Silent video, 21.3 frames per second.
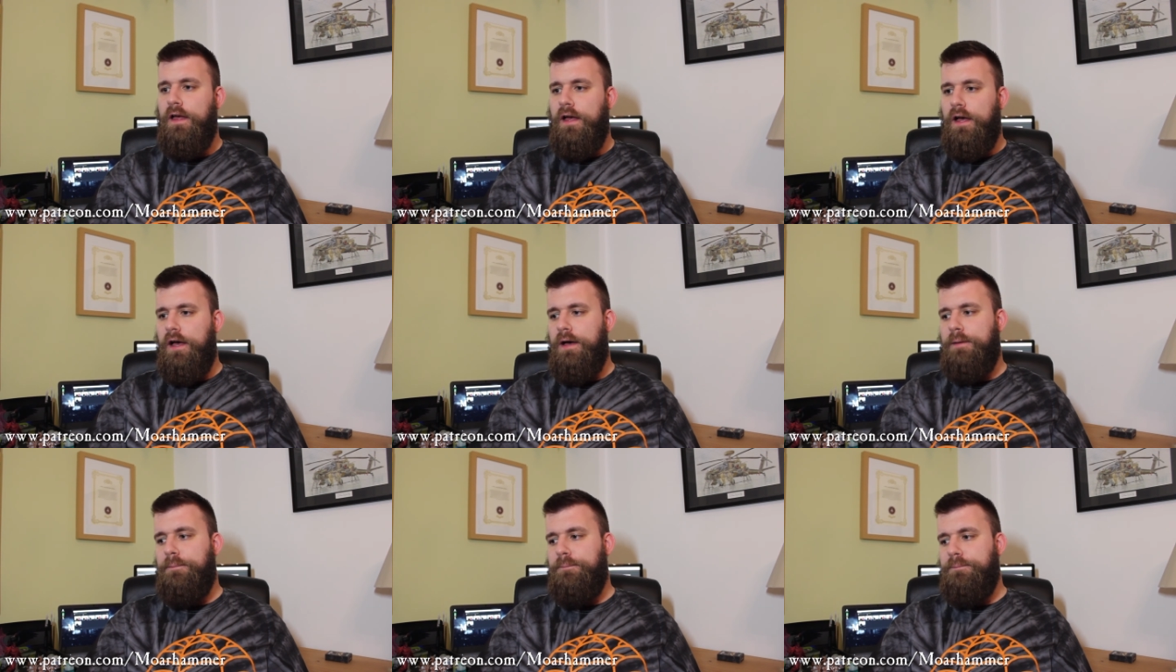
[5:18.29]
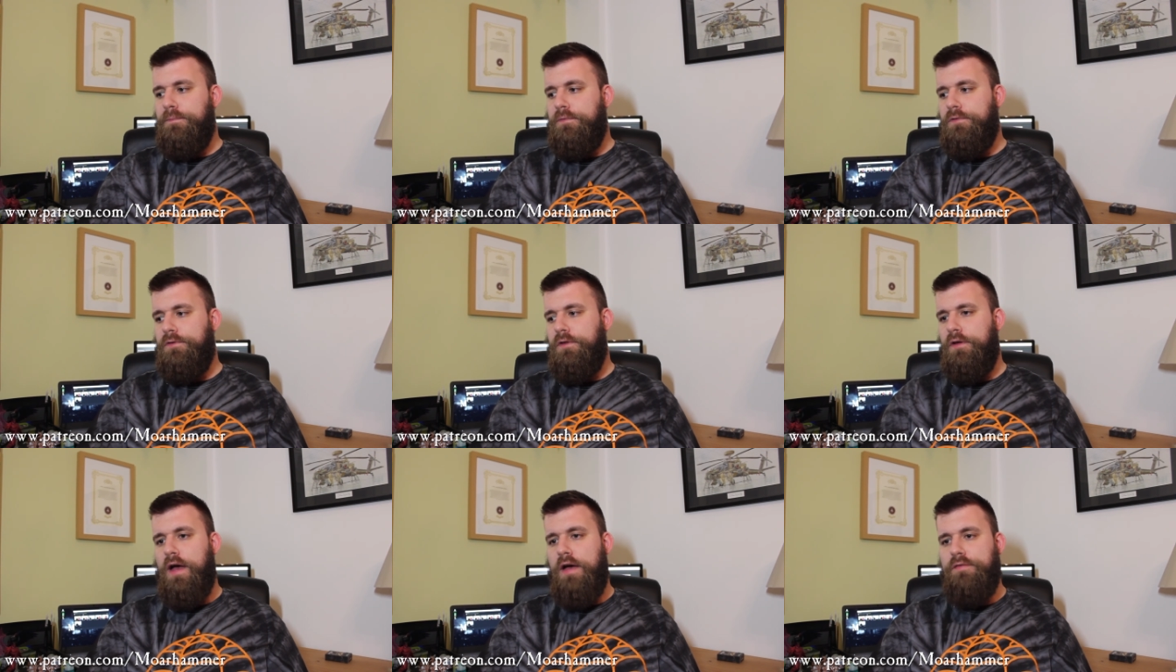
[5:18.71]

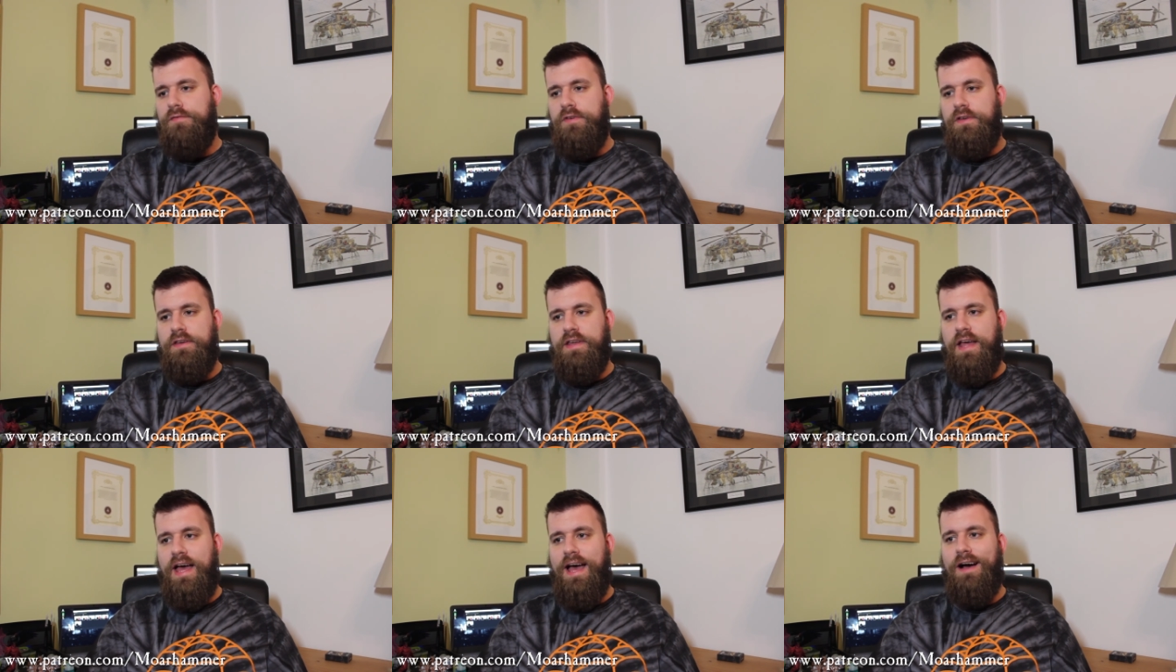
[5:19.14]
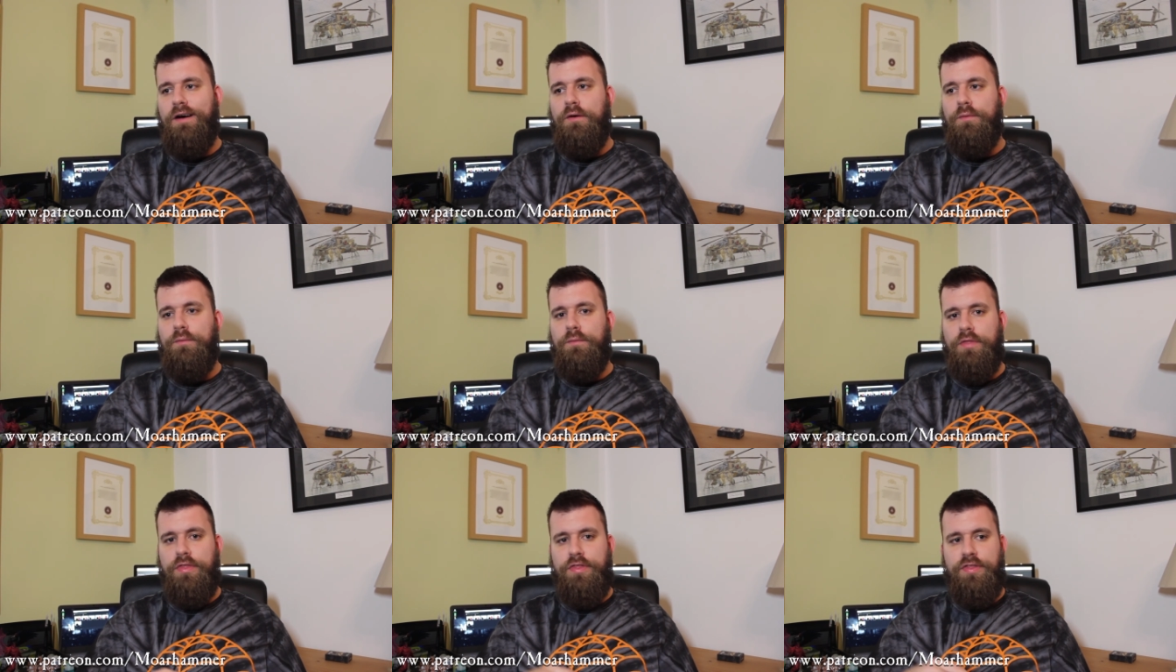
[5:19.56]
So having
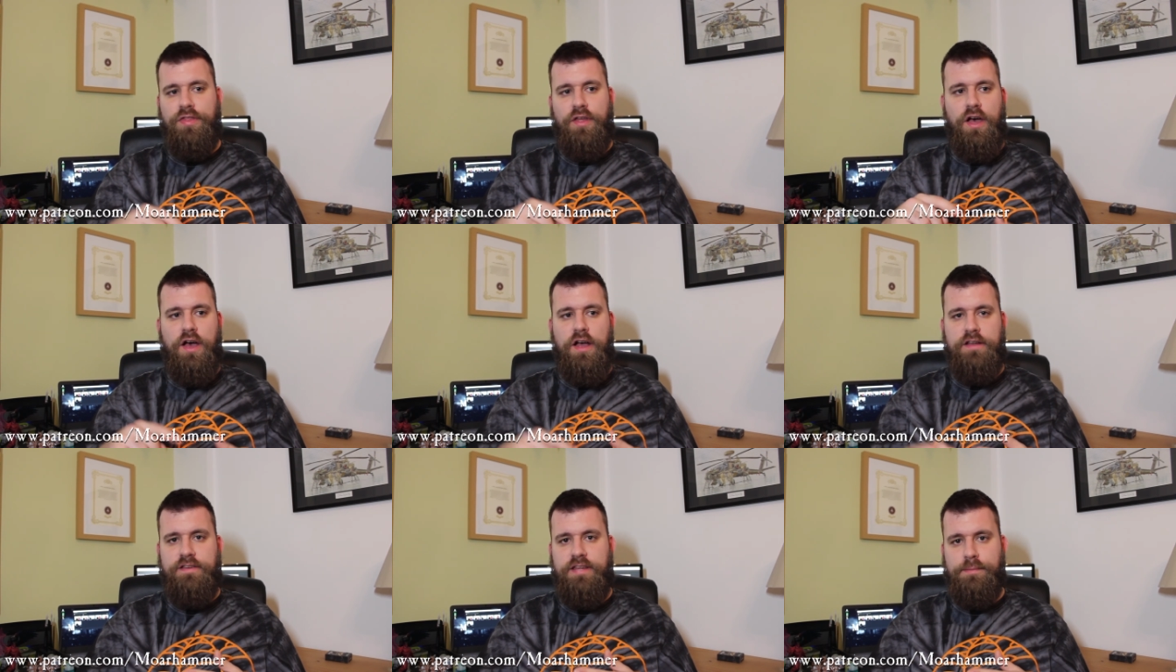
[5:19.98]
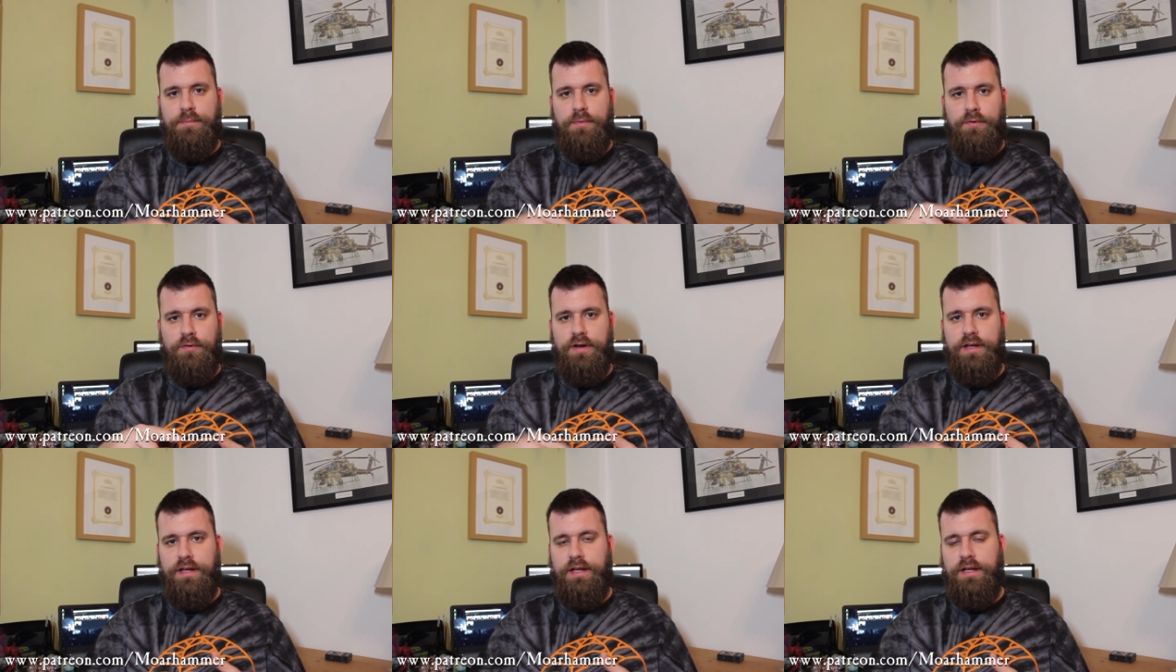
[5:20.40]
now 30
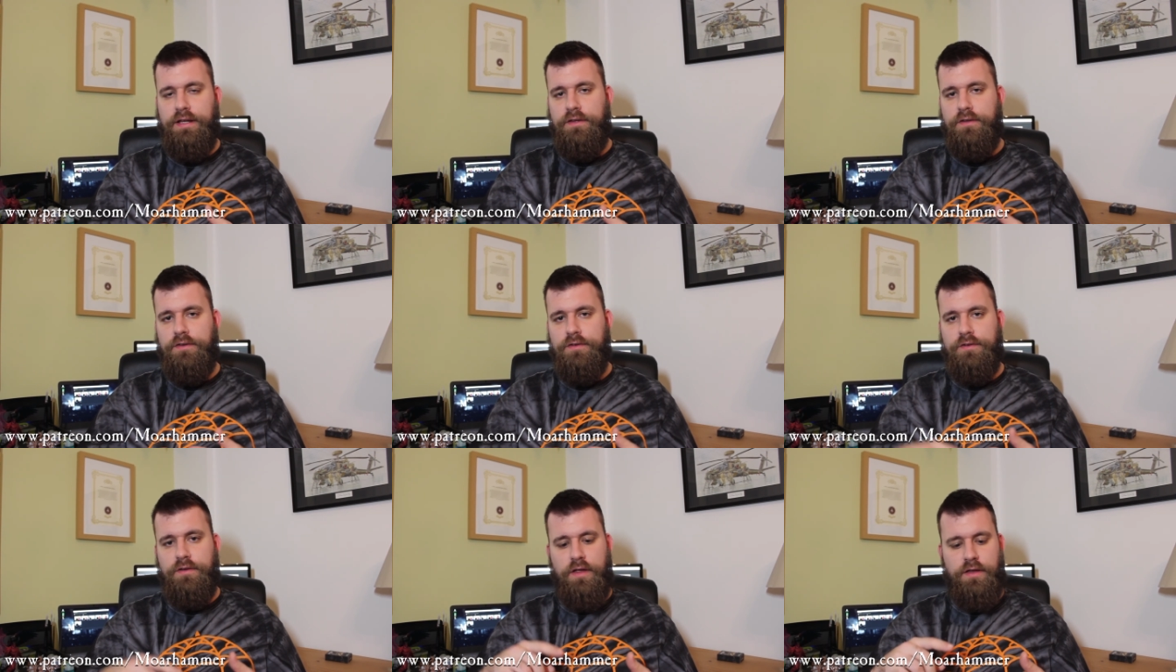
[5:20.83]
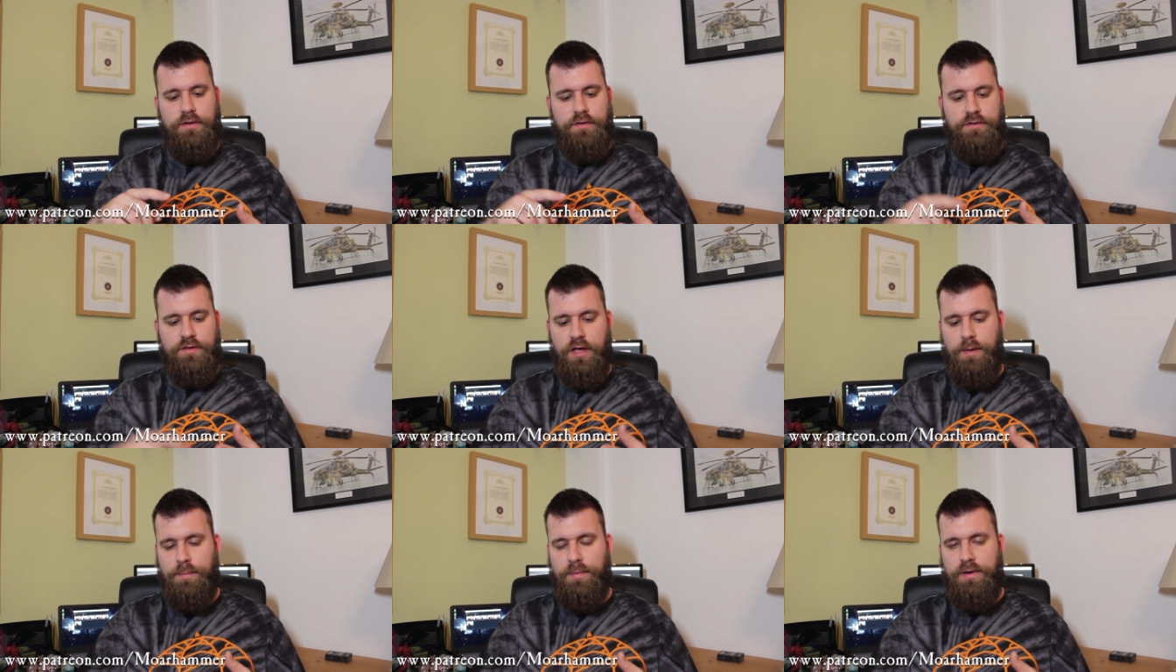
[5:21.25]
Marines and
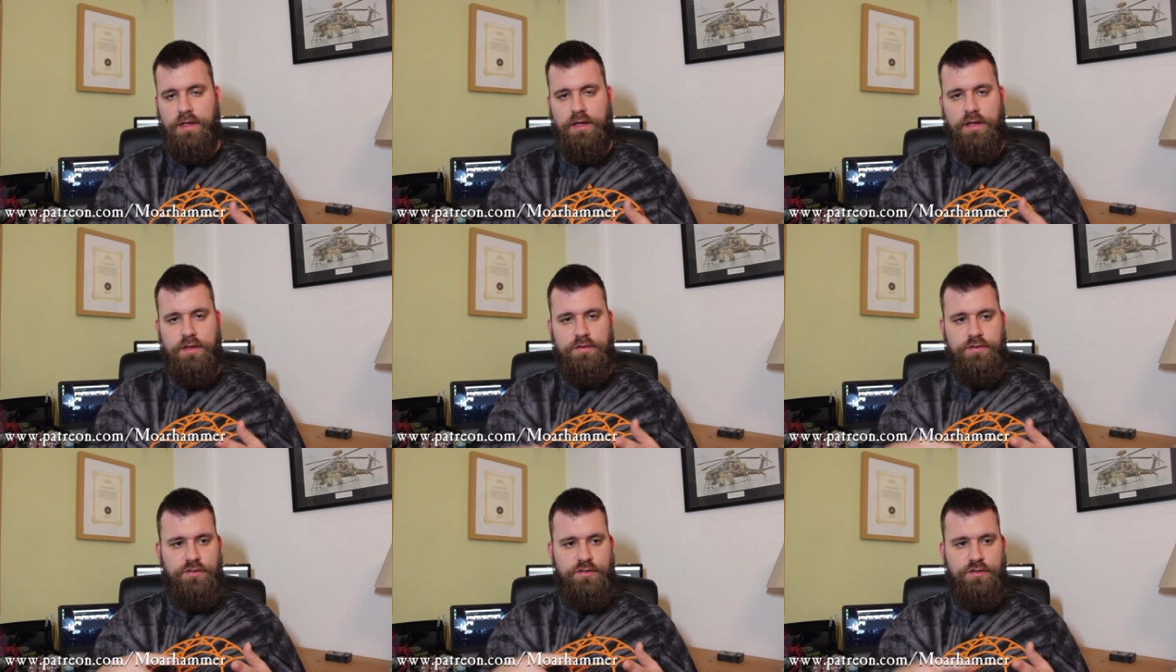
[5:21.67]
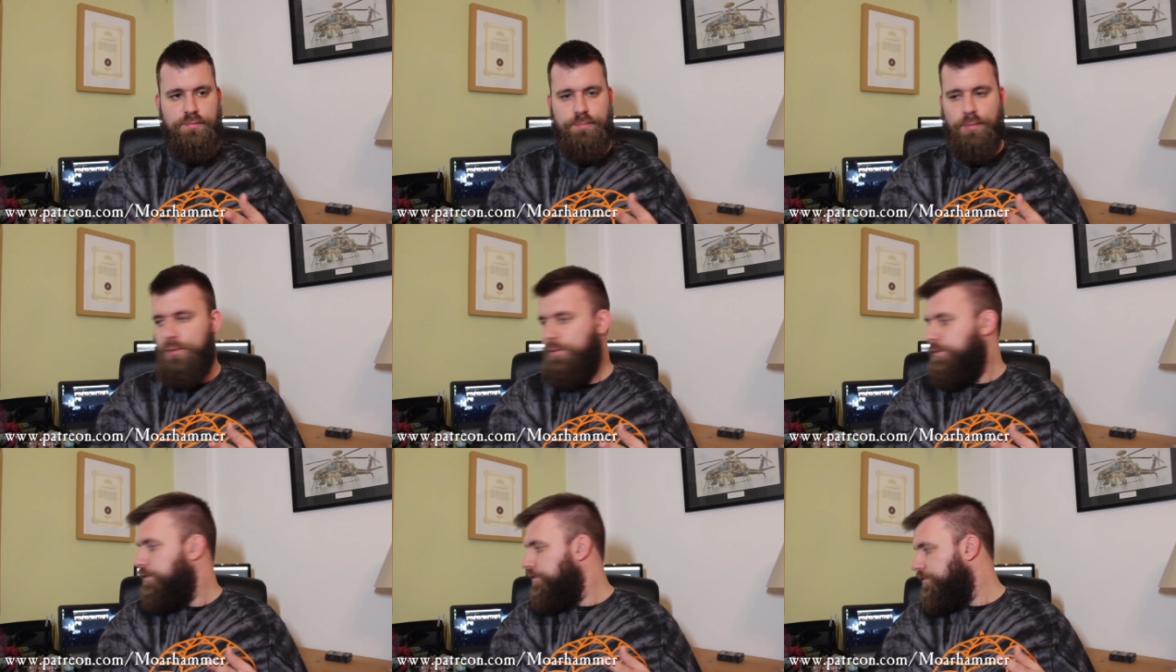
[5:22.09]
Terminators and
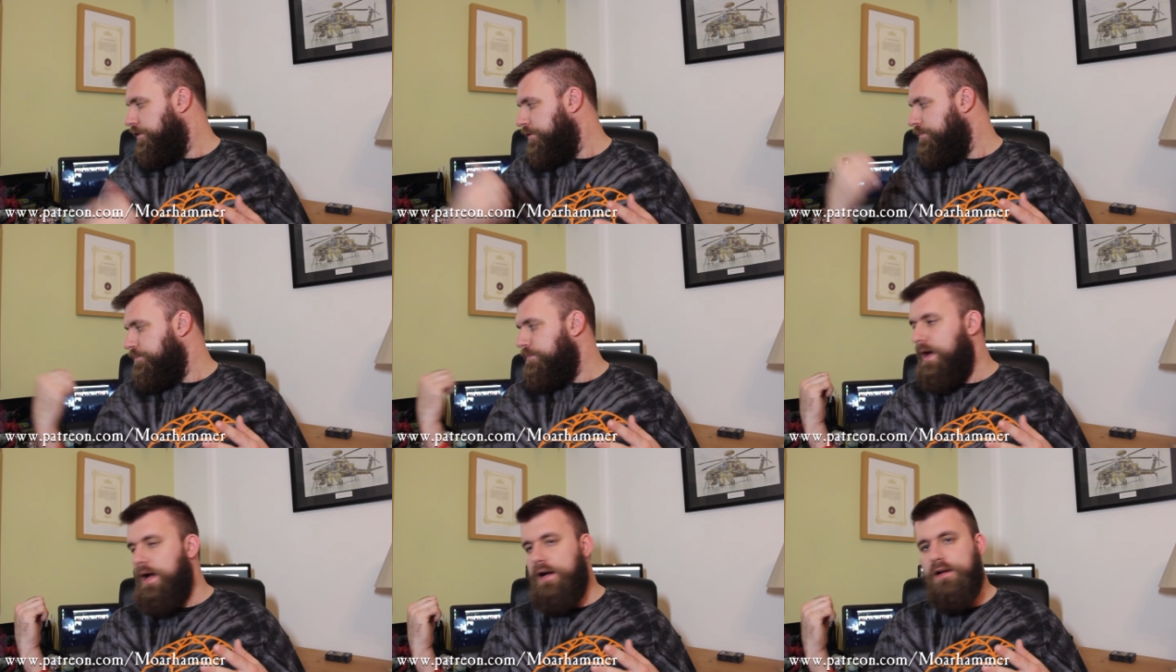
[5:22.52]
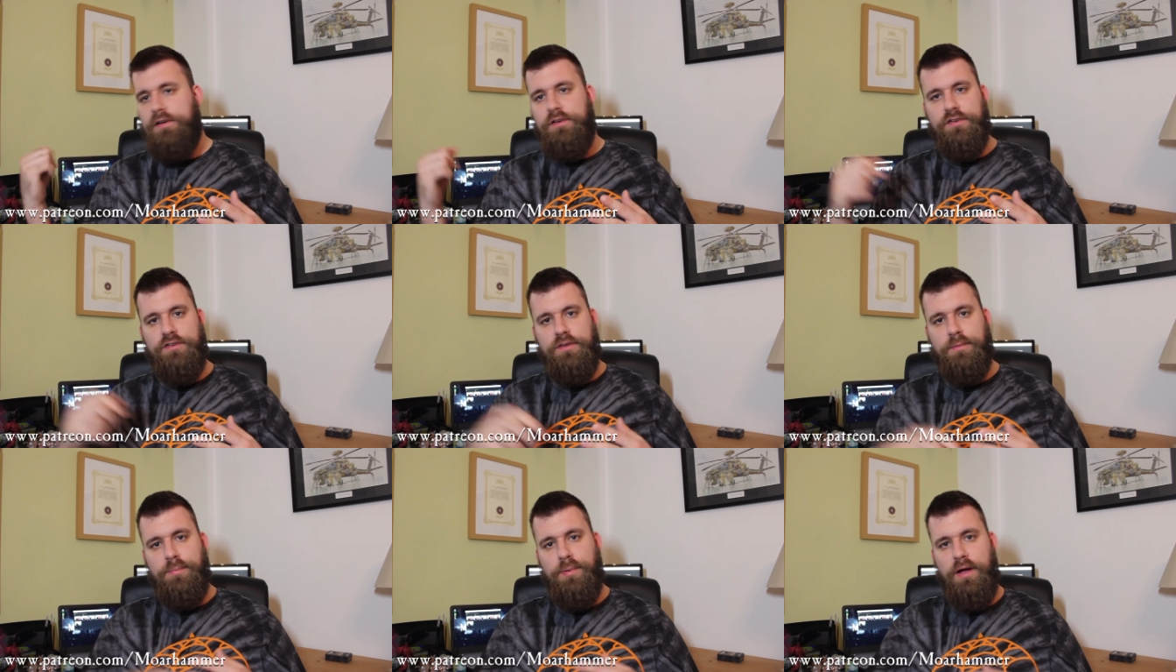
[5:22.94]
Spawns and
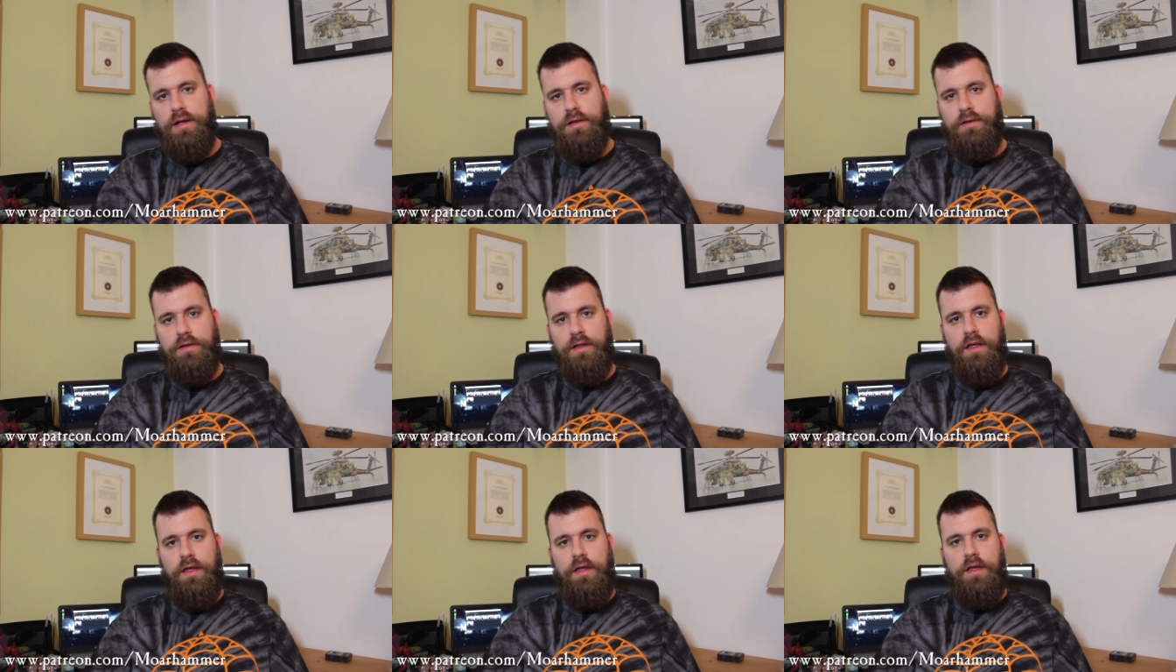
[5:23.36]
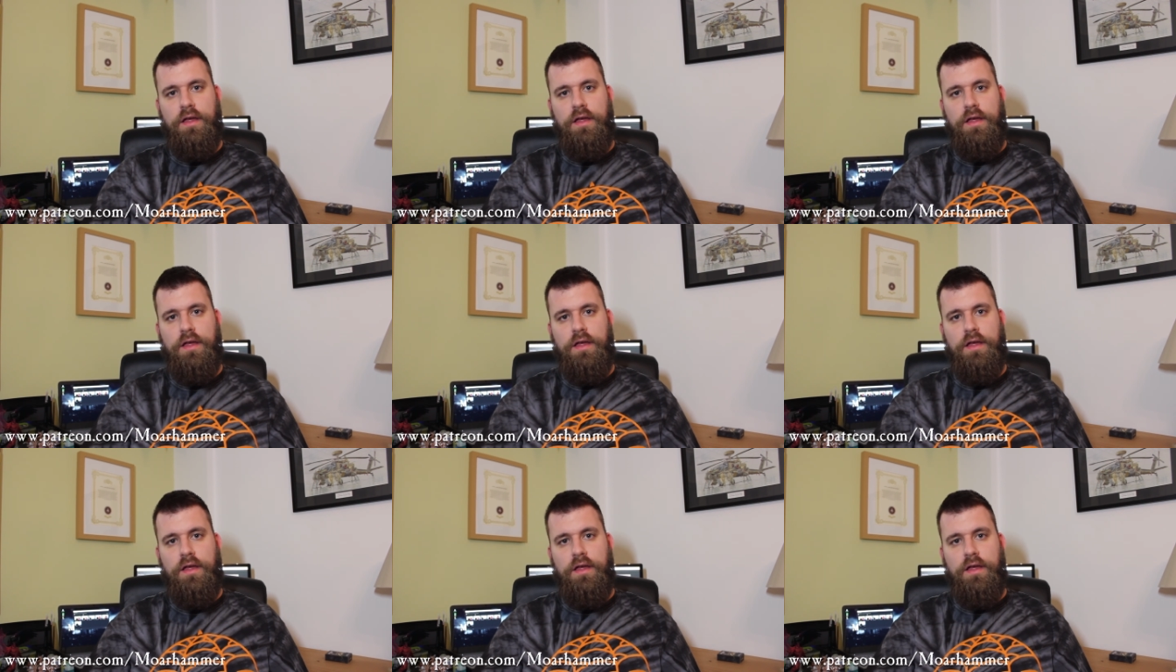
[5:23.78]
Magnus to paint